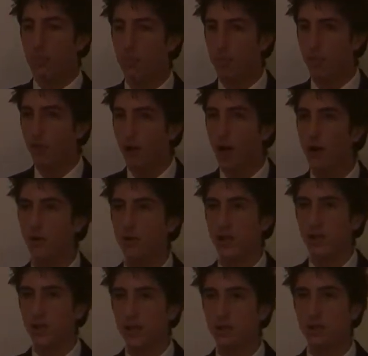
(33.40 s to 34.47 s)
But before I do
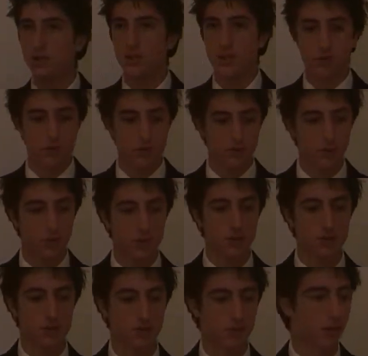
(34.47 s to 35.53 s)
that, let's just deal with a few
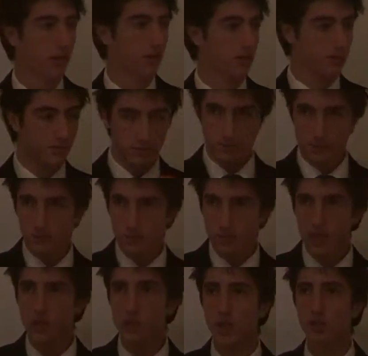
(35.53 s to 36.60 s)
issues of rebuttal
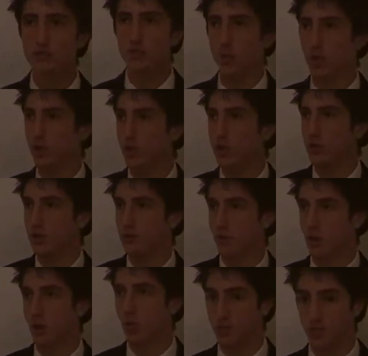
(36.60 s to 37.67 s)
in terms of what
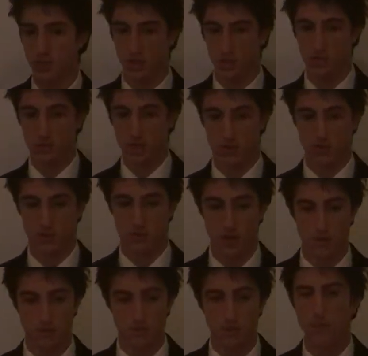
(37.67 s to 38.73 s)
the opposition has brought us this
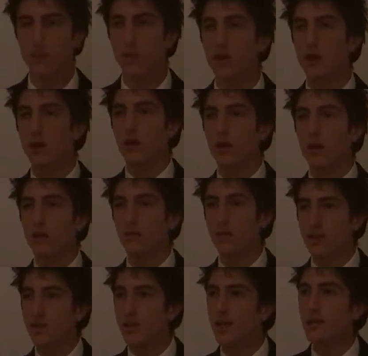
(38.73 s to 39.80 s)
far.
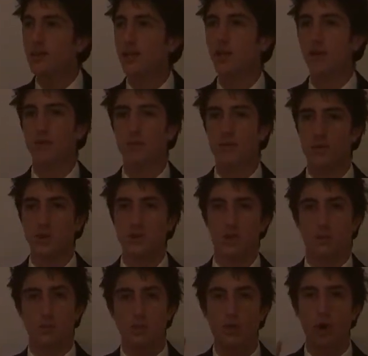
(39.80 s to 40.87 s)
Firstly, let's clear a few things
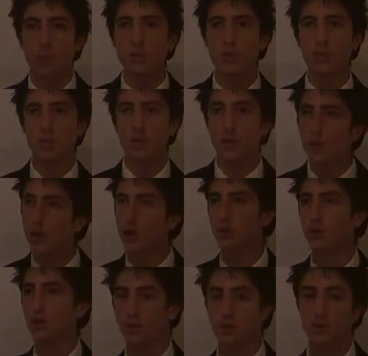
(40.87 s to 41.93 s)
up. The opposition are
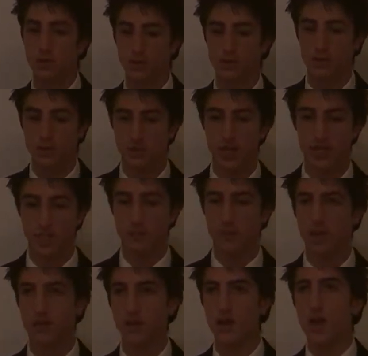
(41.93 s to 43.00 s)
not going to win today's
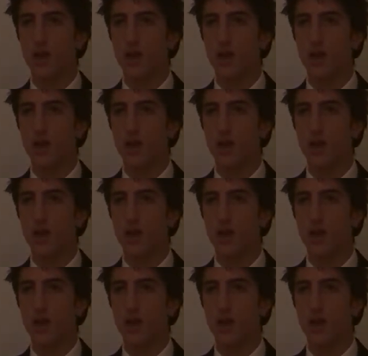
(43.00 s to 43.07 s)
debate